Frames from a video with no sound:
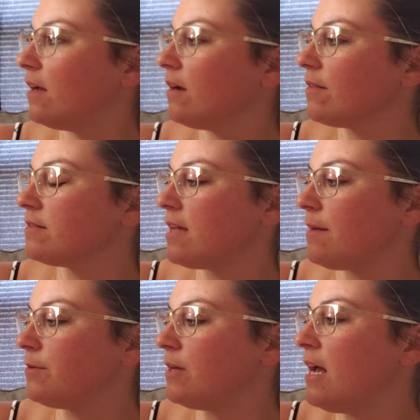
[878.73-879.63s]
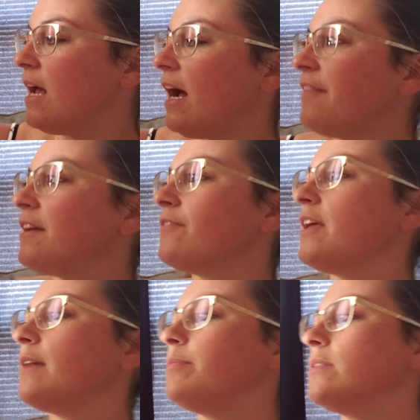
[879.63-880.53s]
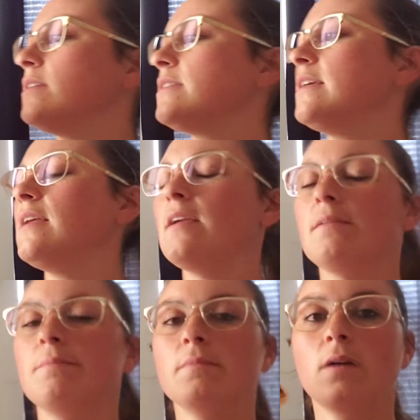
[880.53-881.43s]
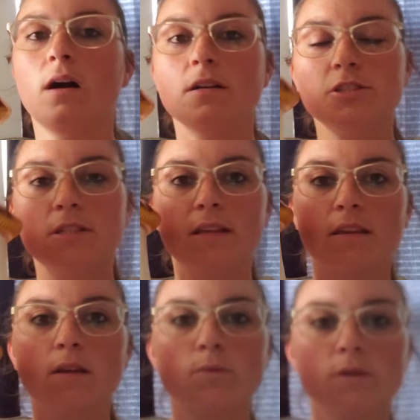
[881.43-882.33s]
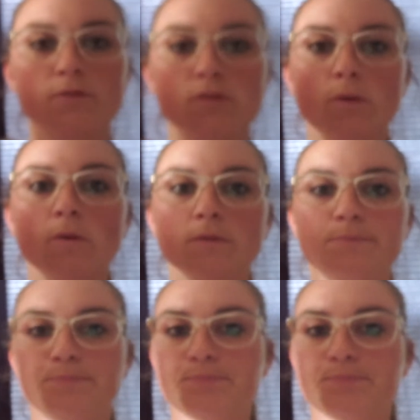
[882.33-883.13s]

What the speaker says: Or the table. I think if they had put this in a auction, I think it would have sold.